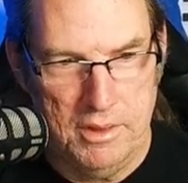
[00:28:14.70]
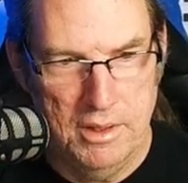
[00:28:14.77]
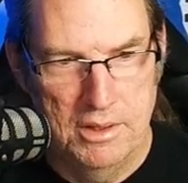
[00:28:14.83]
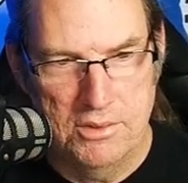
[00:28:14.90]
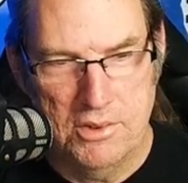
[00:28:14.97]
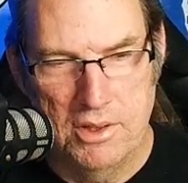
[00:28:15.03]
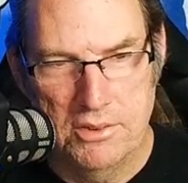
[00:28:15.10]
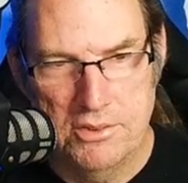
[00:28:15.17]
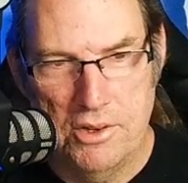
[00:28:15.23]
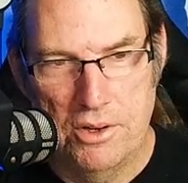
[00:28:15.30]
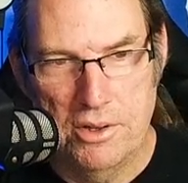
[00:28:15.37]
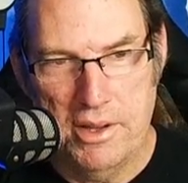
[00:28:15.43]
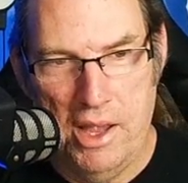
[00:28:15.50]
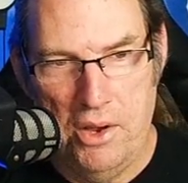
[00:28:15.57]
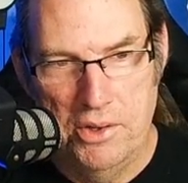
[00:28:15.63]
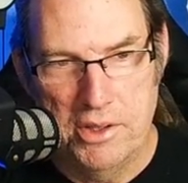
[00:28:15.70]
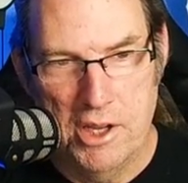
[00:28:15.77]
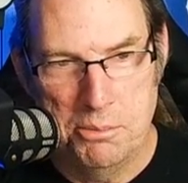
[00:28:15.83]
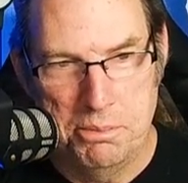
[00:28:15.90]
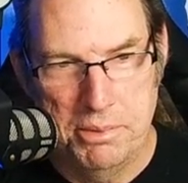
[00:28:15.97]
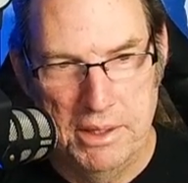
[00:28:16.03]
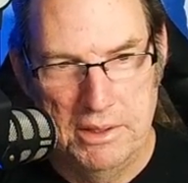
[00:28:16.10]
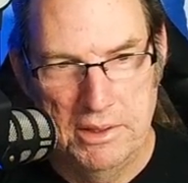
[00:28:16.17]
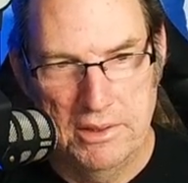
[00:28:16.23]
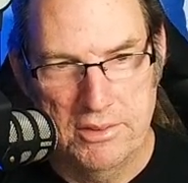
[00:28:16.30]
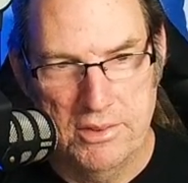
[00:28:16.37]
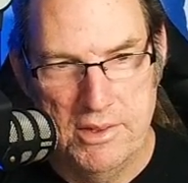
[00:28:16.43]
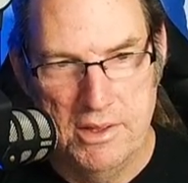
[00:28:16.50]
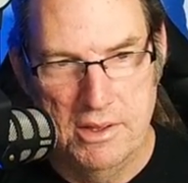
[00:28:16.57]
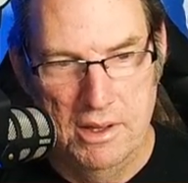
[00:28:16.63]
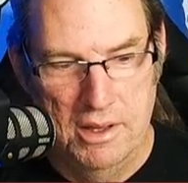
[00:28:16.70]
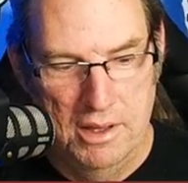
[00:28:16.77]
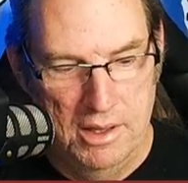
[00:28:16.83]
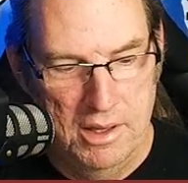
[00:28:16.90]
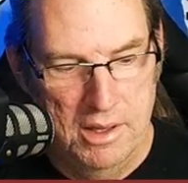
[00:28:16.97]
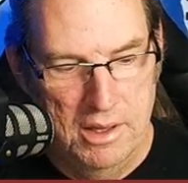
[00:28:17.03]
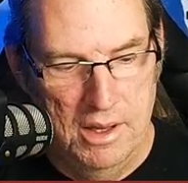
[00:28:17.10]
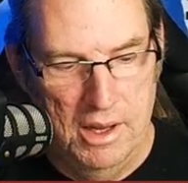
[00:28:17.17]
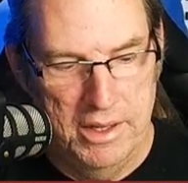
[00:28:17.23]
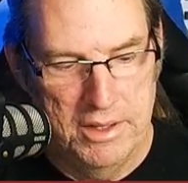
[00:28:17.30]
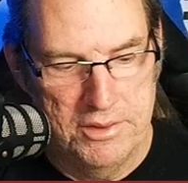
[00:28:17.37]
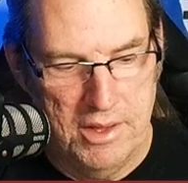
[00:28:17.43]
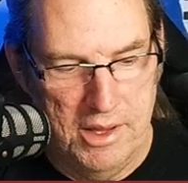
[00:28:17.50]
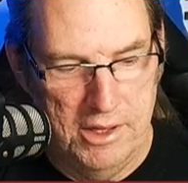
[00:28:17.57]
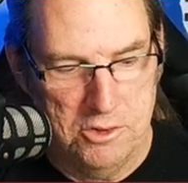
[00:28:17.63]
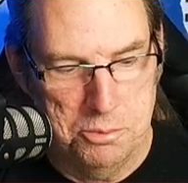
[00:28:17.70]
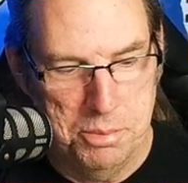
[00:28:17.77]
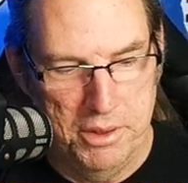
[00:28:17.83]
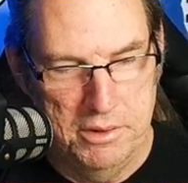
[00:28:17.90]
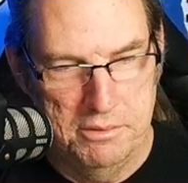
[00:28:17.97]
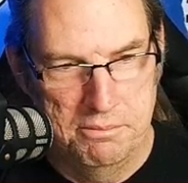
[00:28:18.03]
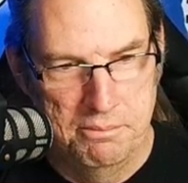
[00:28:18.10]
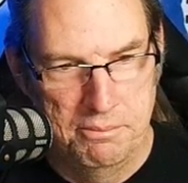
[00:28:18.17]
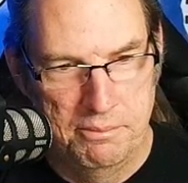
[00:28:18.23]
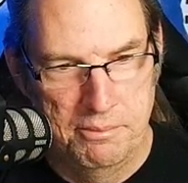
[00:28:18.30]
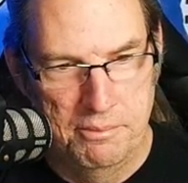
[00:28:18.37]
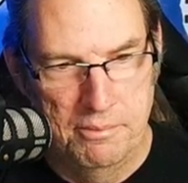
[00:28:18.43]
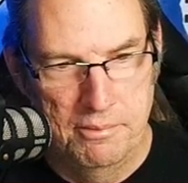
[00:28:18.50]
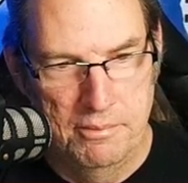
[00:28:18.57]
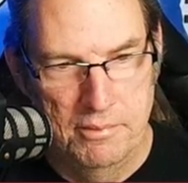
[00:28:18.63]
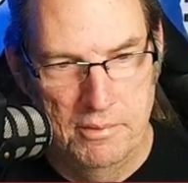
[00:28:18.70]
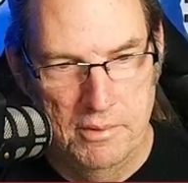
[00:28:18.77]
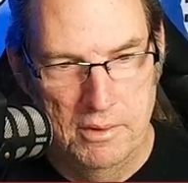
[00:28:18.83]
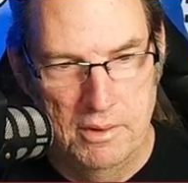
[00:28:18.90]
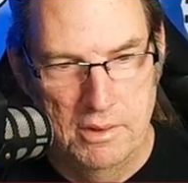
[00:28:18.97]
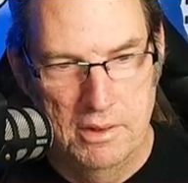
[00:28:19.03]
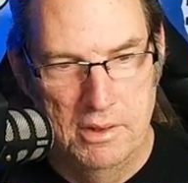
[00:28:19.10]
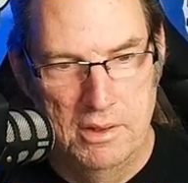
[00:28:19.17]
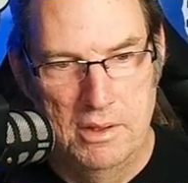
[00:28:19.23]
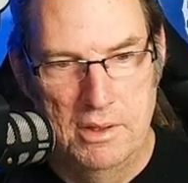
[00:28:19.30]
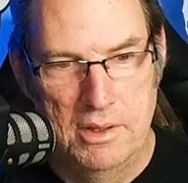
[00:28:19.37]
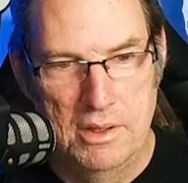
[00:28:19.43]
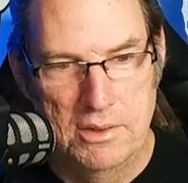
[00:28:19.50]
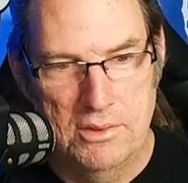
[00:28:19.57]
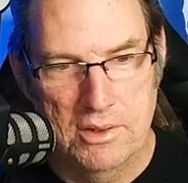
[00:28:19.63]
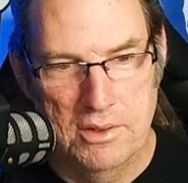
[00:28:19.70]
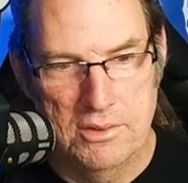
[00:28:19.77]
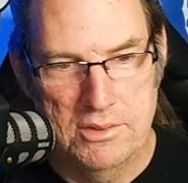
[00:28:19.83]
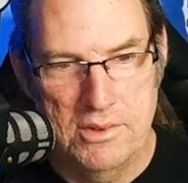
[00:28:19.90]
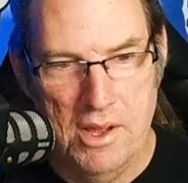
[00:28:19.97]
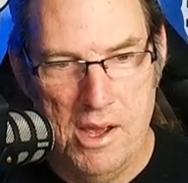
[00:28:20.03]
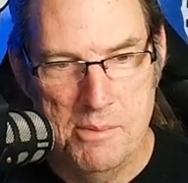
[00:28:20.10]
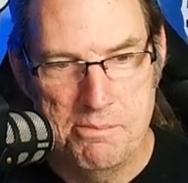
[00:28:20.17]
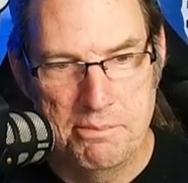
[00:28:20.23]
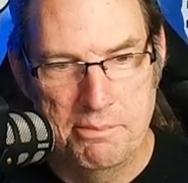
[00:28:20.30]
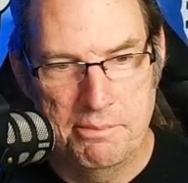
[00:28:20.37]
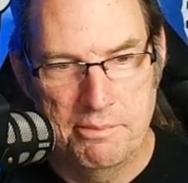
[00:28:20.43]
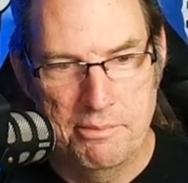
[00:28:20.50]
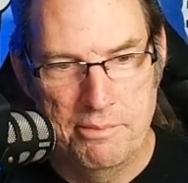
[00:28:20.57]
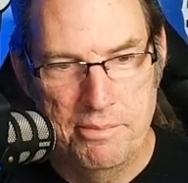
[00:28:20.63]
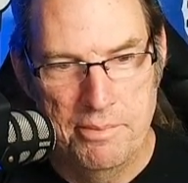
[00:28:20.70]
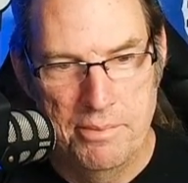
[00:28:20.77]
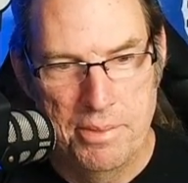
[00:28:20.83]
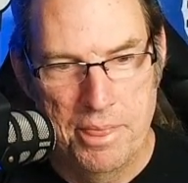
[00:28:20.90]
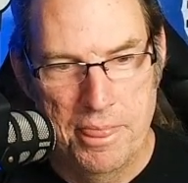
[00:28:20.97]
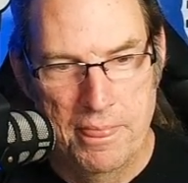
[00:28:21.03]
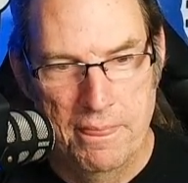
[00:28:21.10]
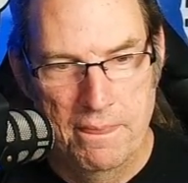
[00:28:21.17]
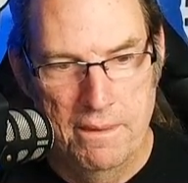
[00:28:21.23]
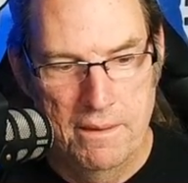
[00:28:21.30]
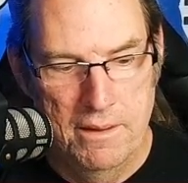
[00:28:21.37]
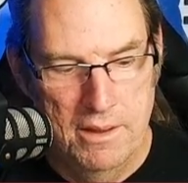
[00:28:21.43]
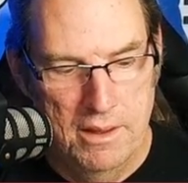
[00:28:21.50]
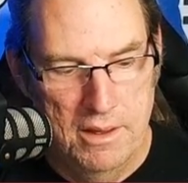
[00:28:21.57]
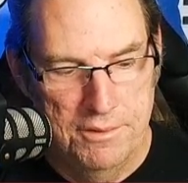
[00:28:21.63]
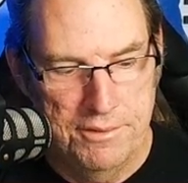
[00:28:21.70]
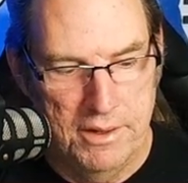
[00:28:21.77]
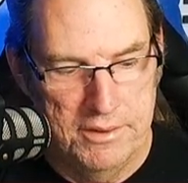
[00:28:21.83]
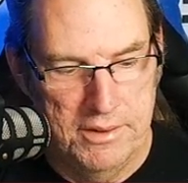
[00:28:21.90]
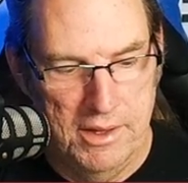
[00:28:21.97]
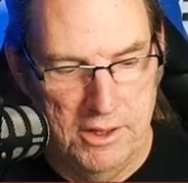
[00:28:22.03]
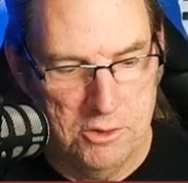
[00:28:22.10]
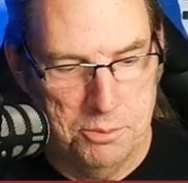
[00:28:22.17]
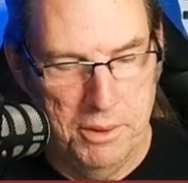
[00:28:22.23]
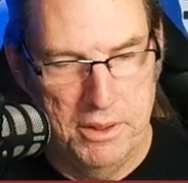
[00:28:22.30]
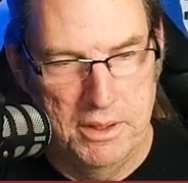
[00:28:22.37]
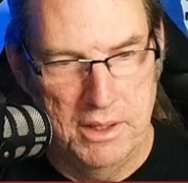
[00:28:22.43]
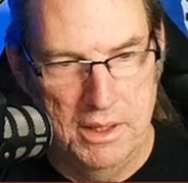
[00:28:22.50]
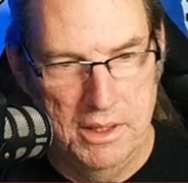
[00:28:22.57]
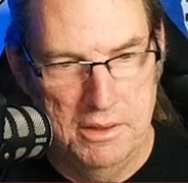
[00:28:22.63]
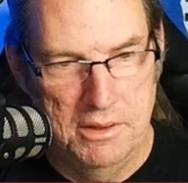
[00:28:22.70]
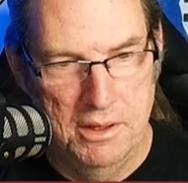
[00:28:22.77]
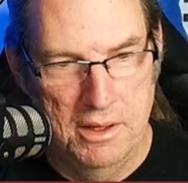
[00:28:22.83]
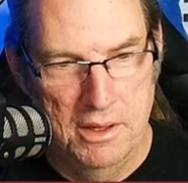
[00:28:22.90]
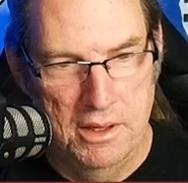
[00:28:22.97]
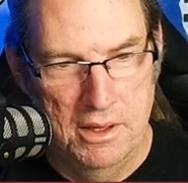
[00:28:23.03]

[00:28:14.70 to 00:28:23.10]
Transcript: It's going to start counting up endlessly. I hit the X button. It's going to stop. If I hit the X button again,